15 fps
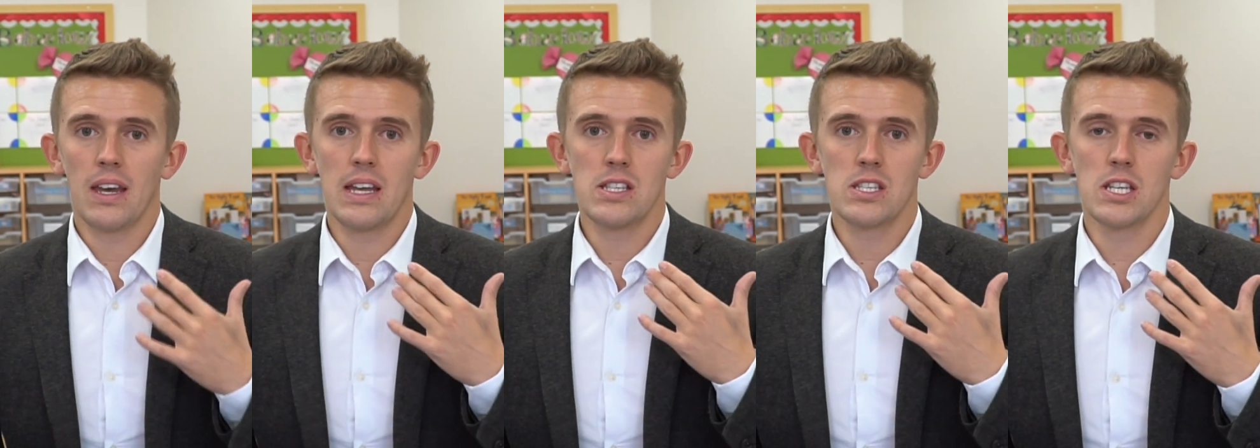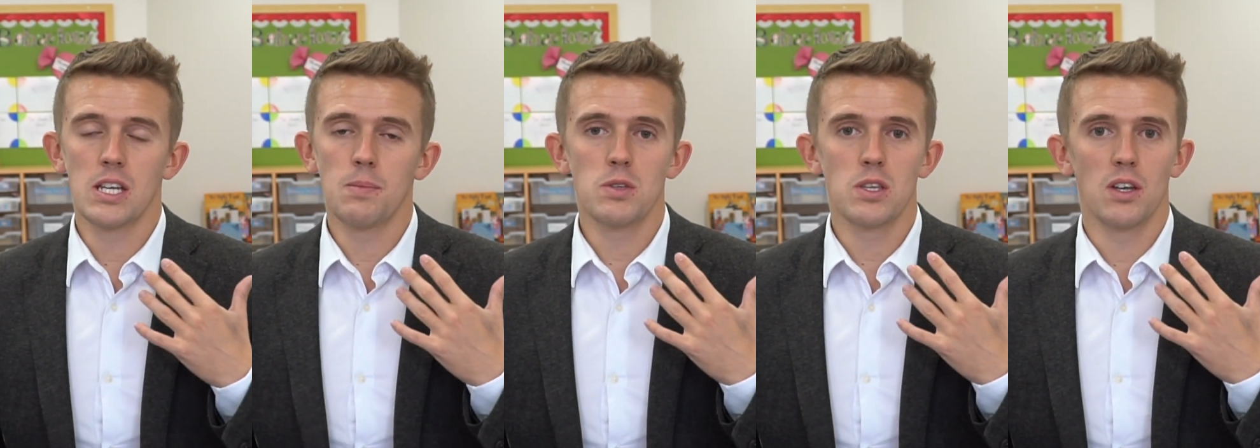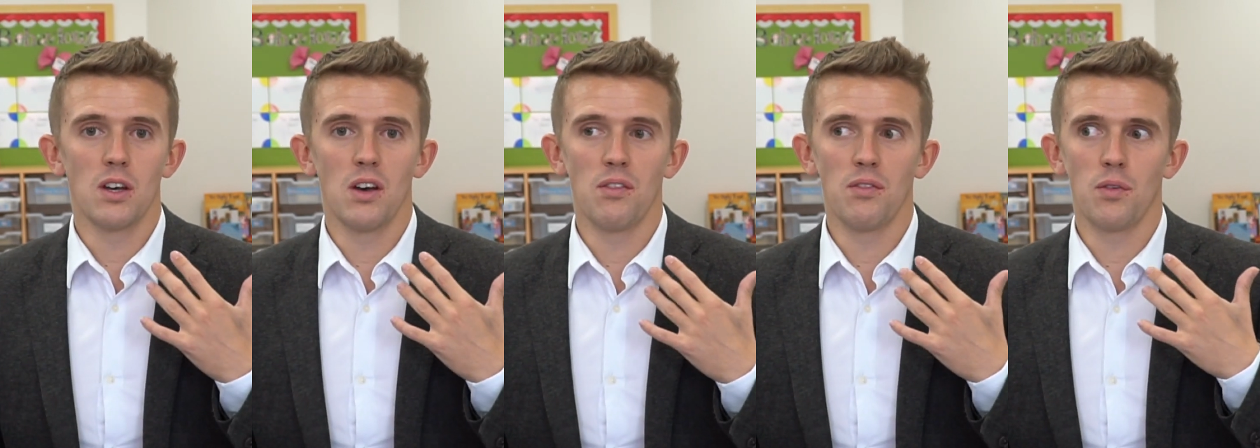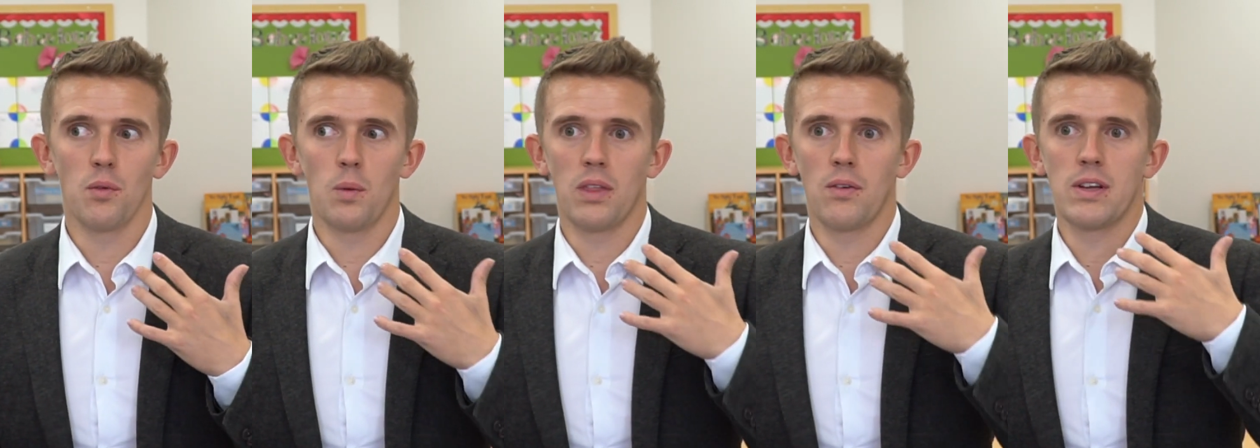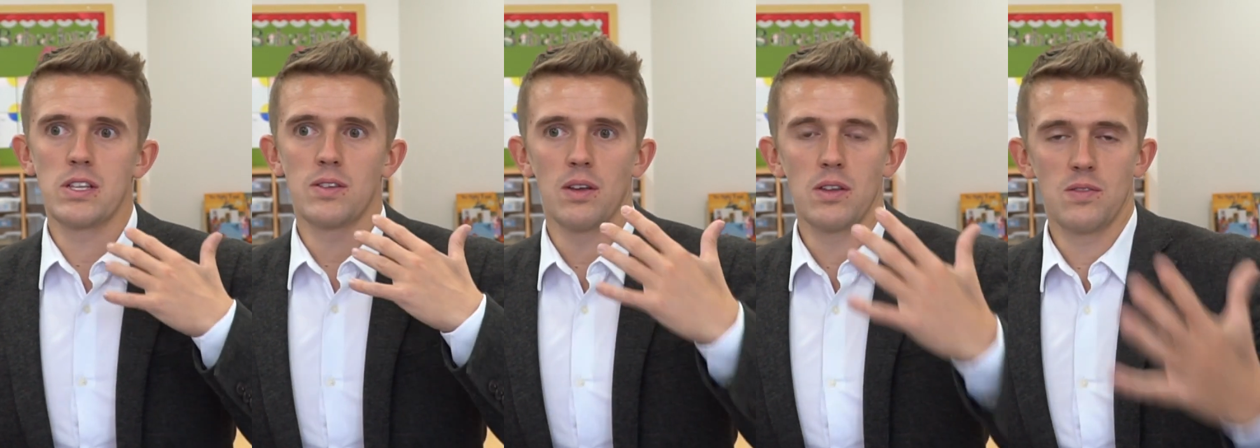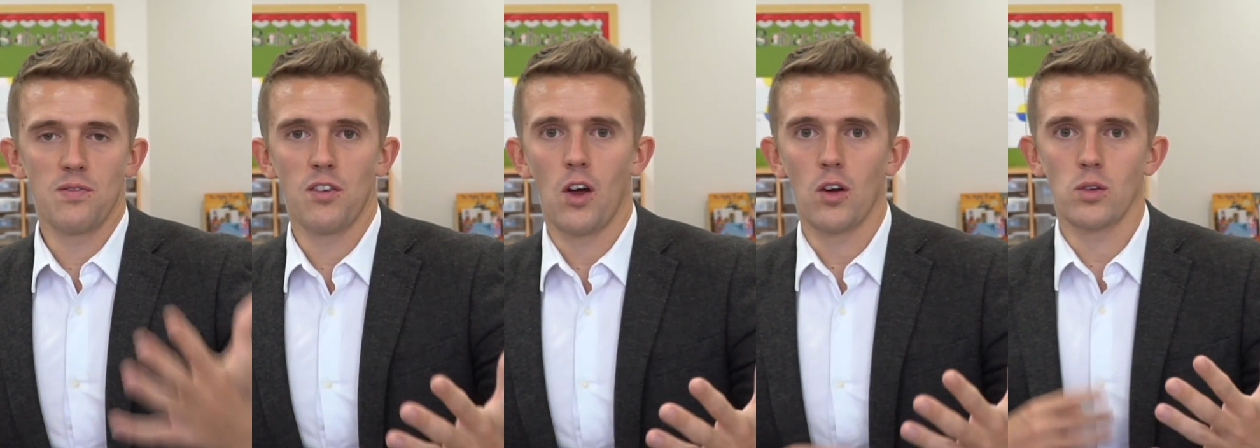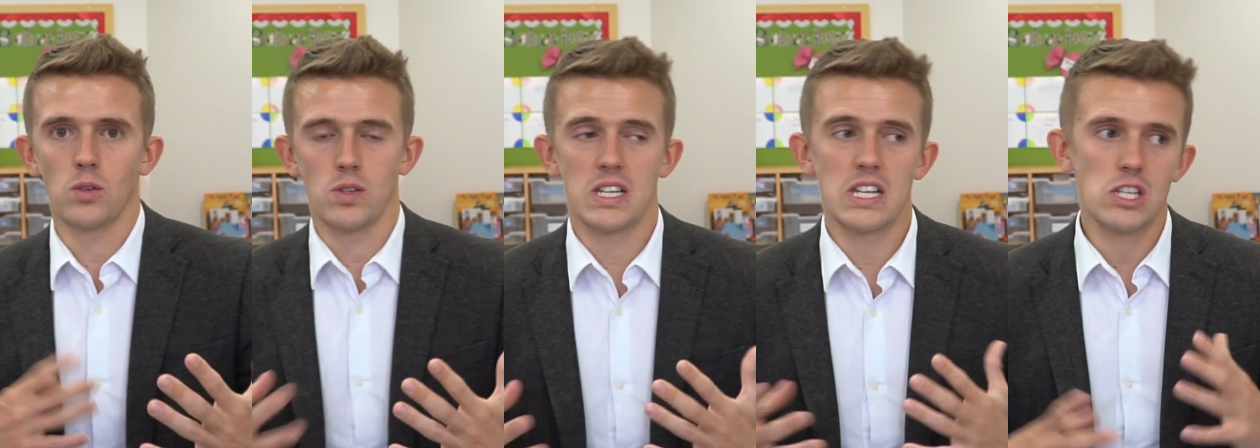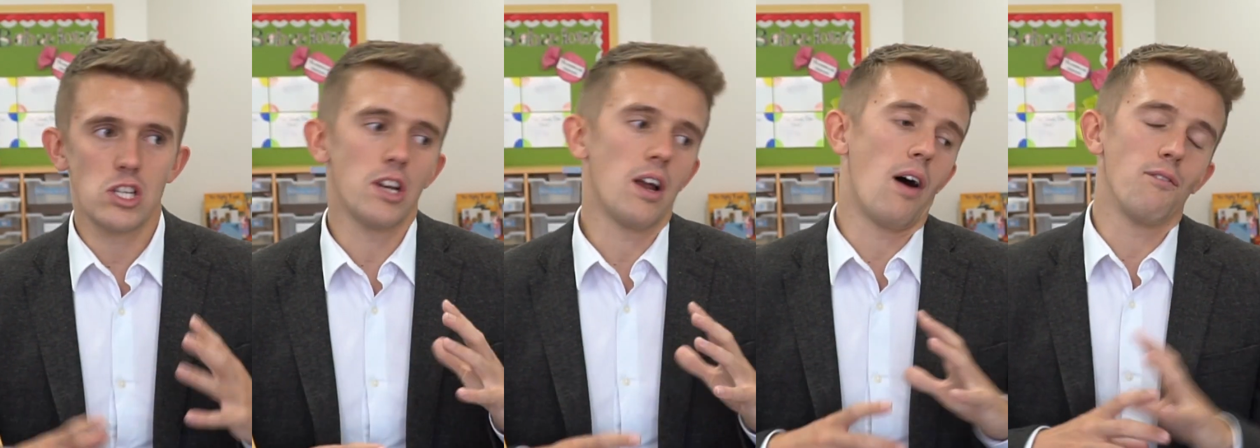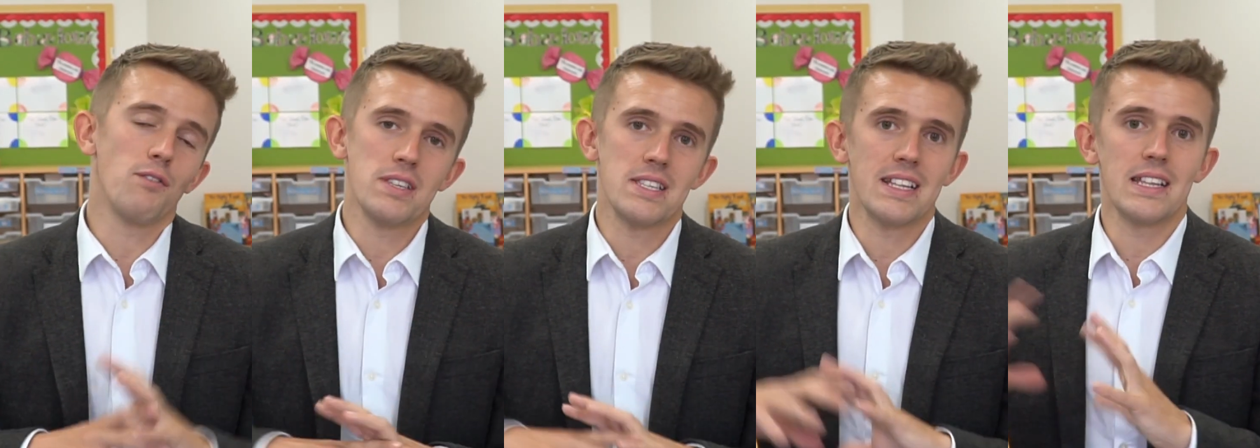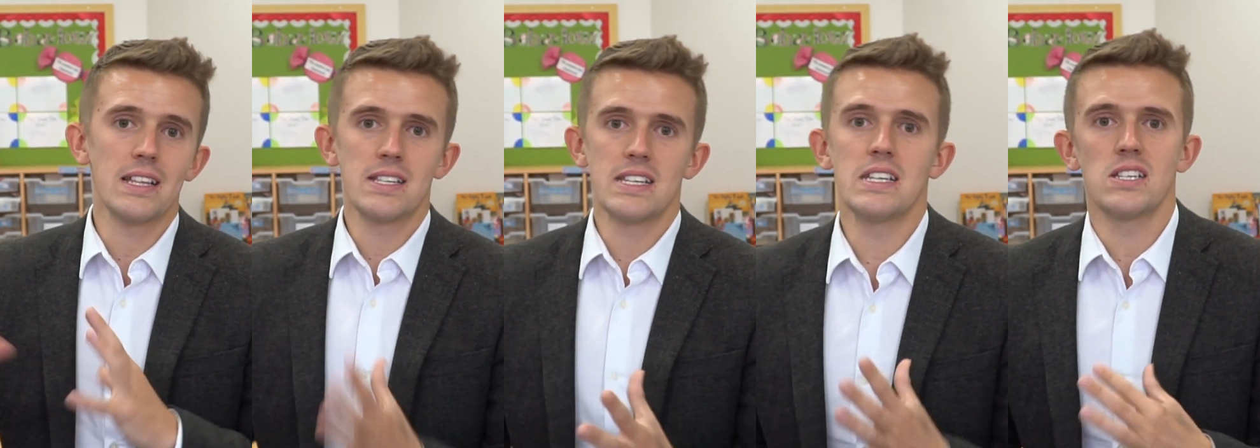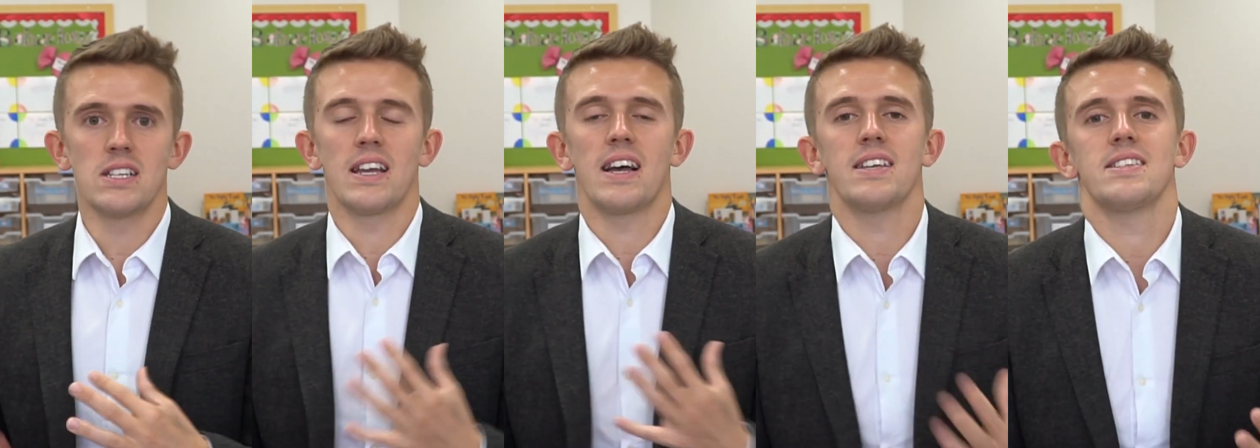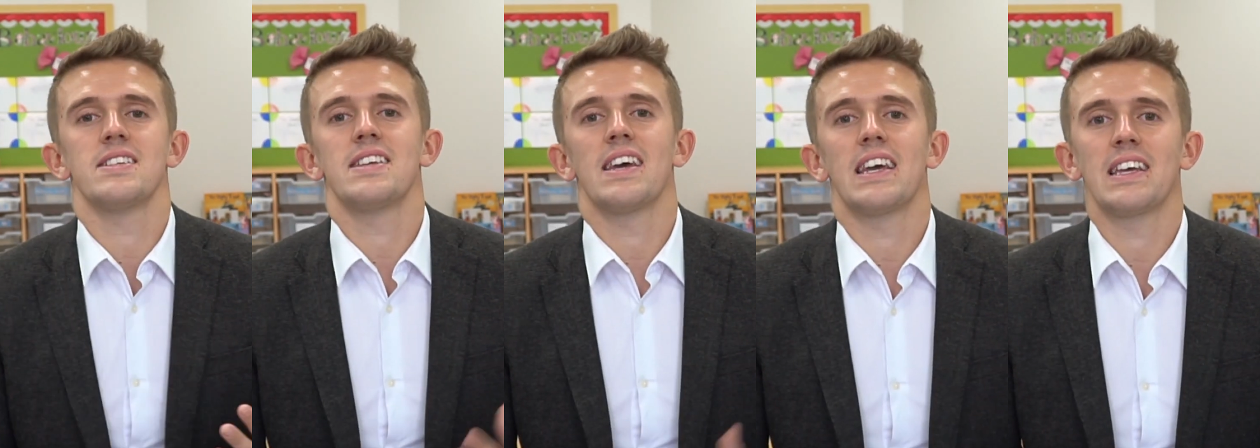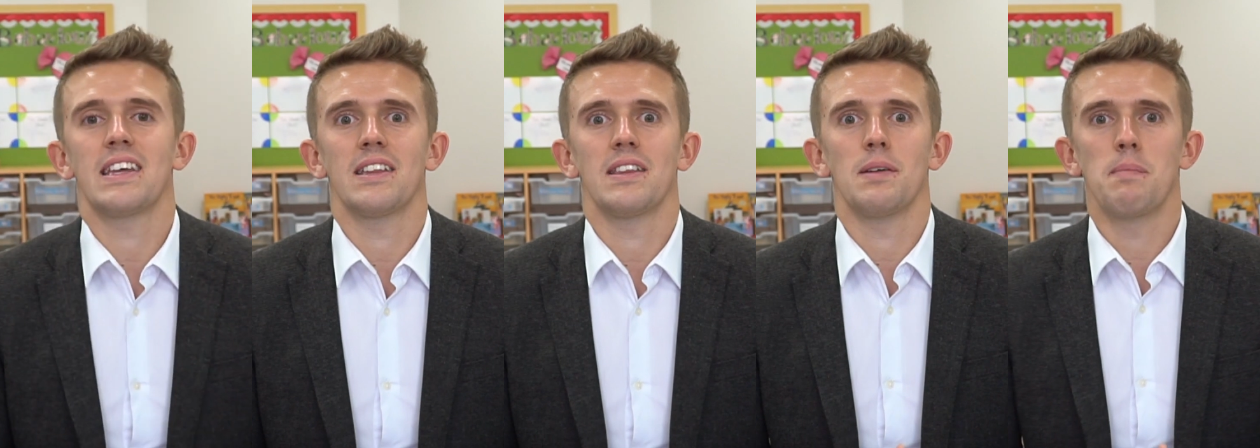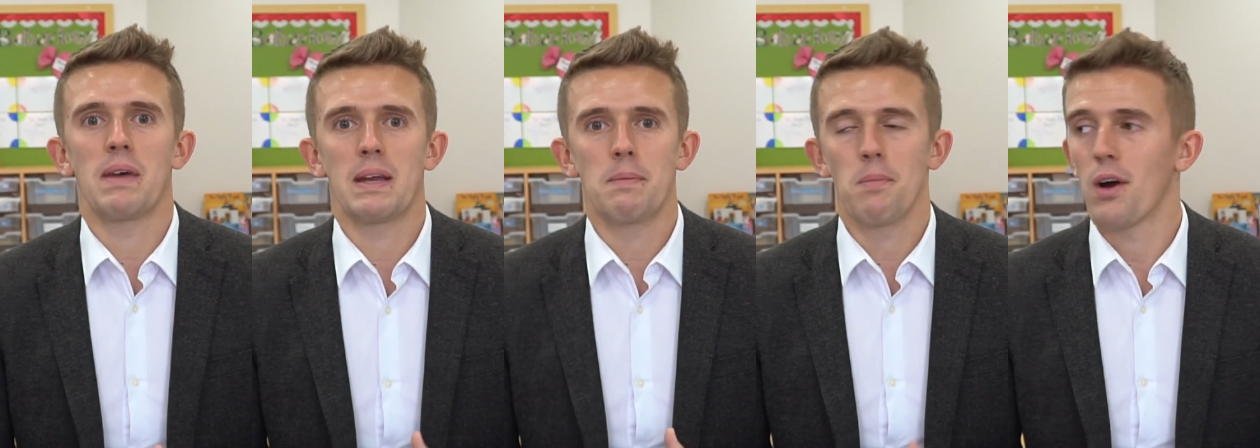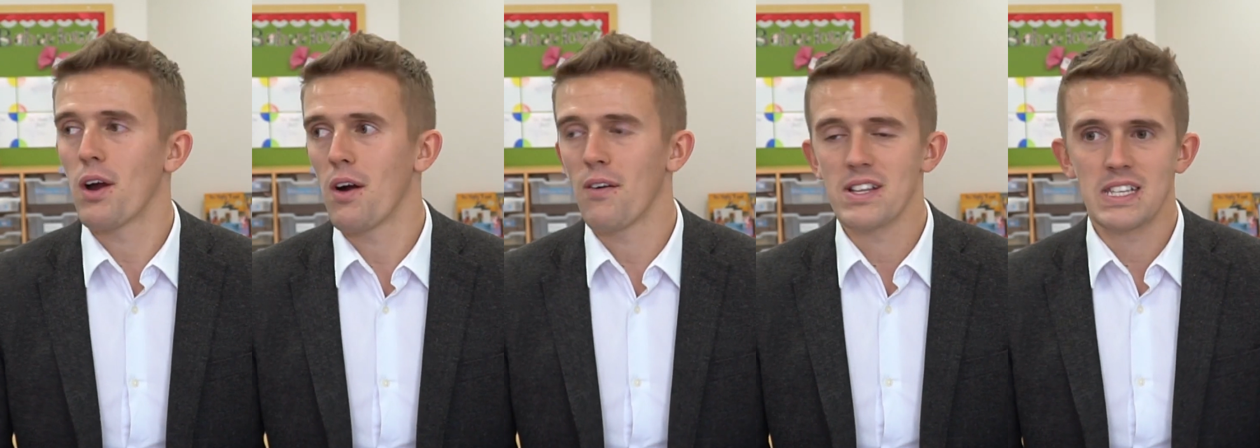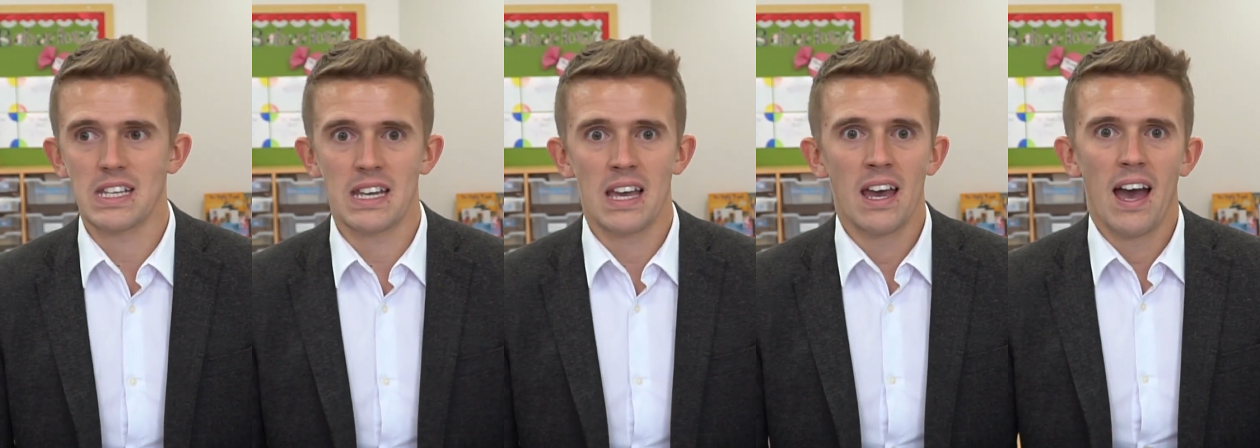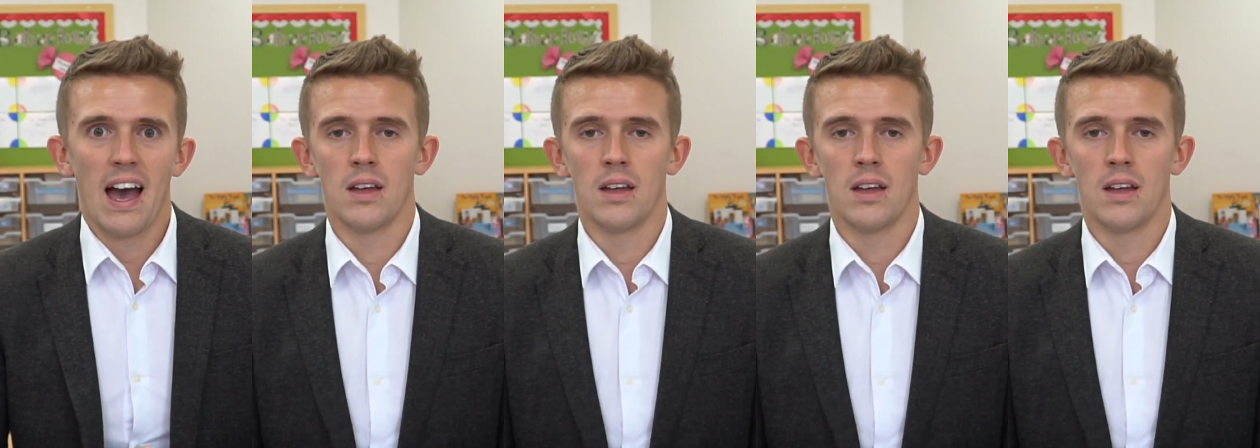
in terms of whether it's, it's vlogs or teaching, obviously the teaching has to take the main priority